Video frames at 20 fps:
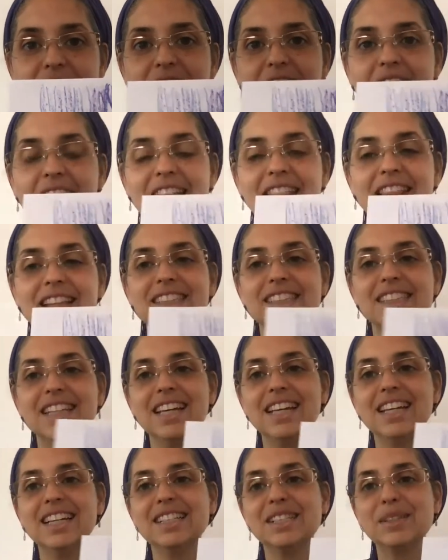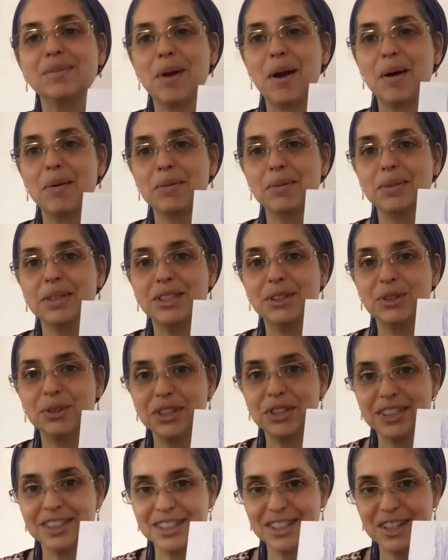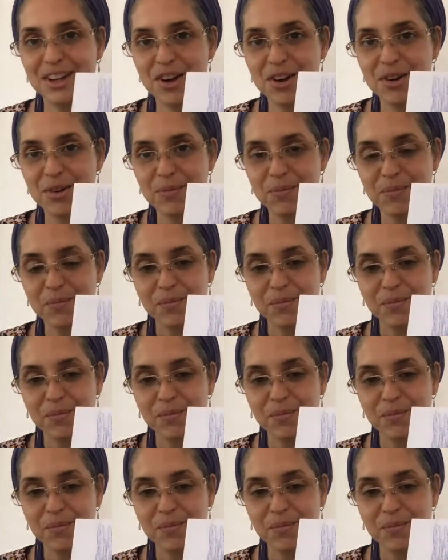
And this is probably 2 years ago.